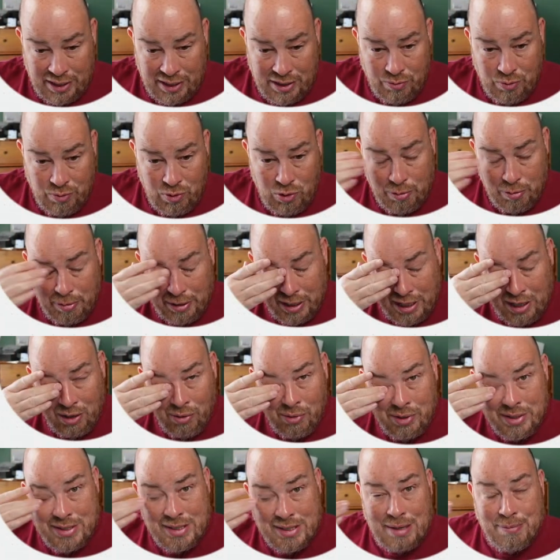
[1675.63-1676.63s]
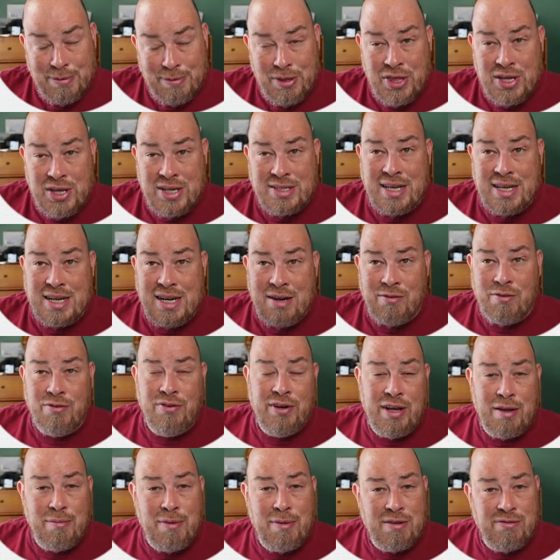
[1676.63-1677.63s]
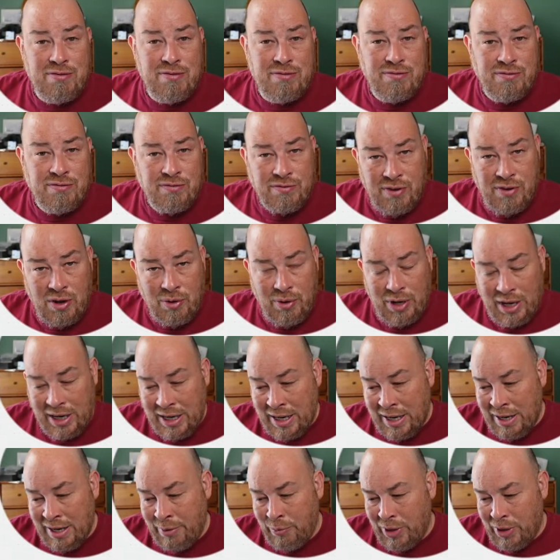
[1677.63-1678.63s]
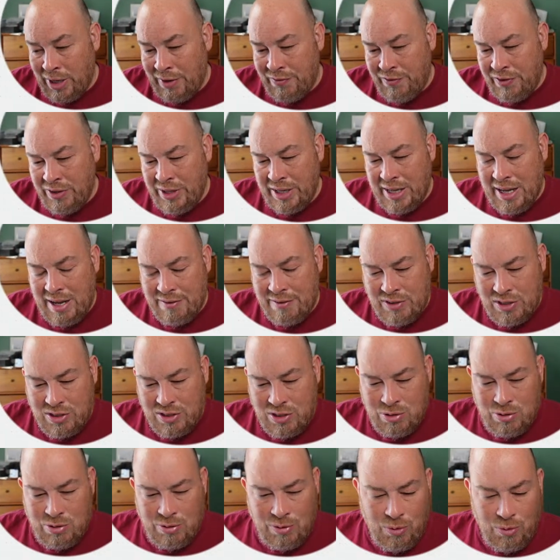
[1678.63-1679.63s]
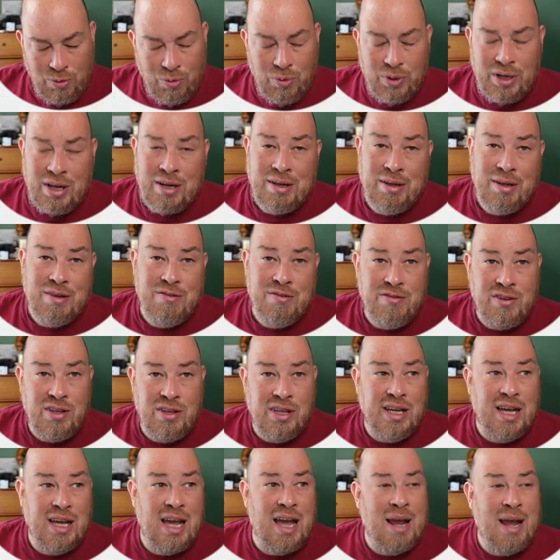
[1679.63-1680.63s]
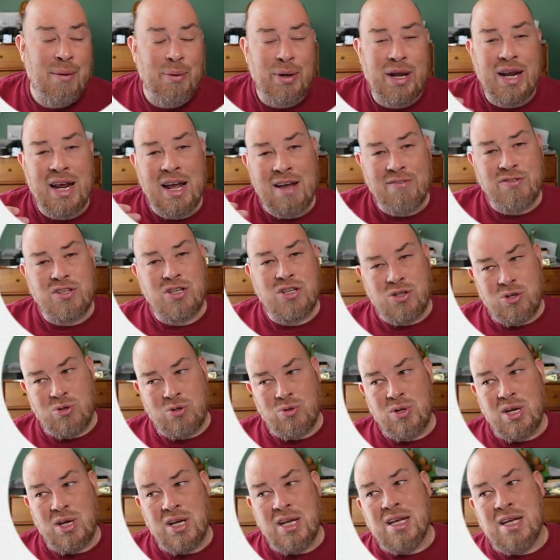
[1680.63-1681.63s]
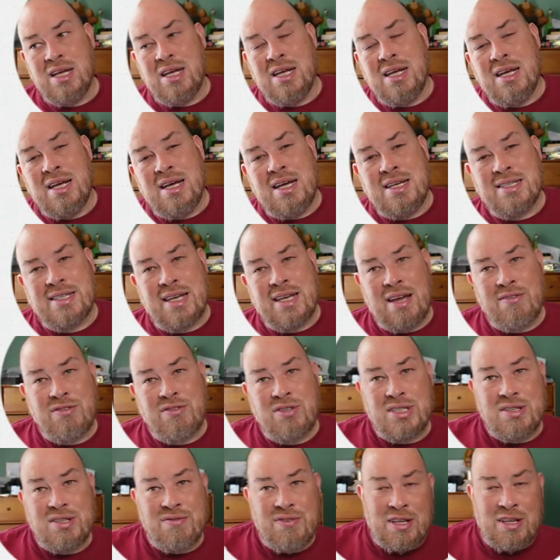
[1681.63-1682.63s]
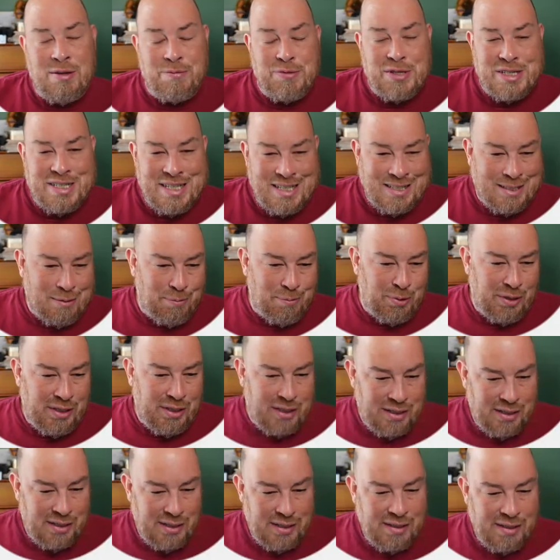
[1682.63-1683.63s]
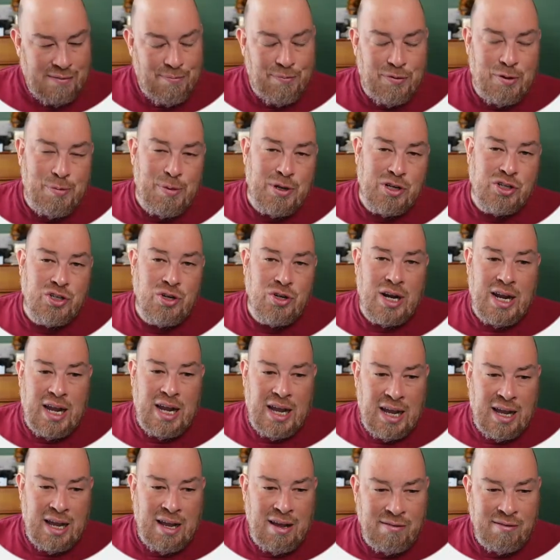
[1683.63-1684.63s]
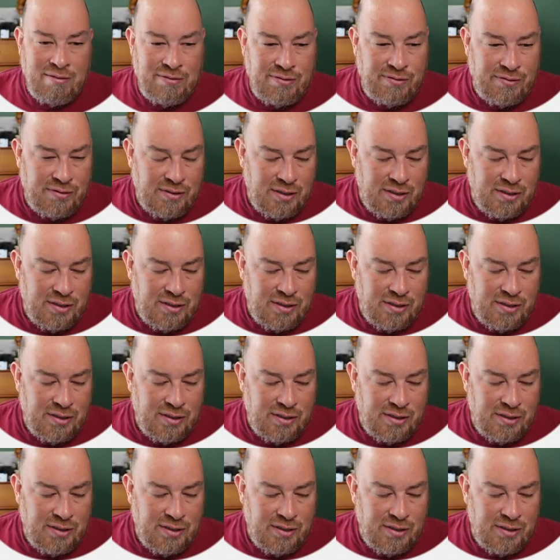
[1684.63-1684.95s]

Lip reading: room. But the thing is, I never forget my phone. What I feel like I have to do, well, not I feel like what I have to do is I have to develop the discipline to make sure I have